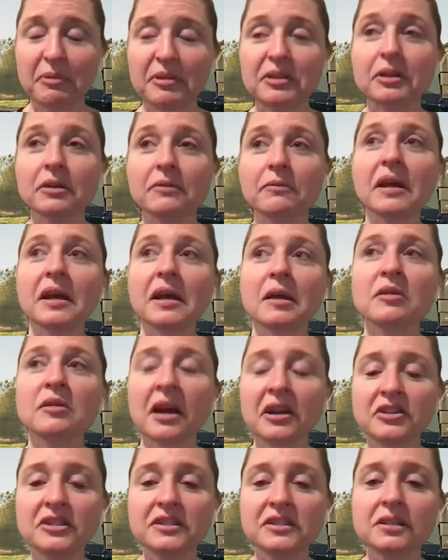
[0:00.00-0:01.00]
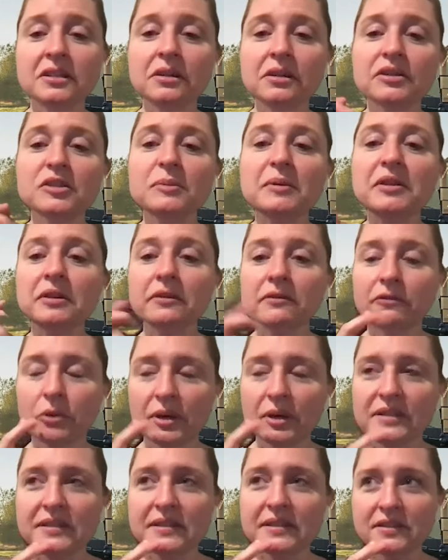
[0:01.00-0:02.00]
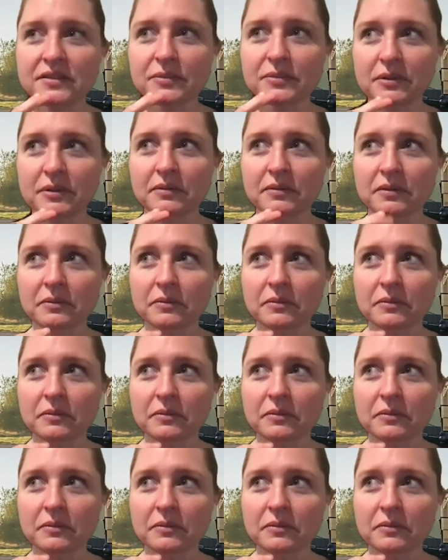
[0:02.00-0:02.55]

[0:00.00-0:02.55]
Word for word: But they're not just the looks, but their voices were.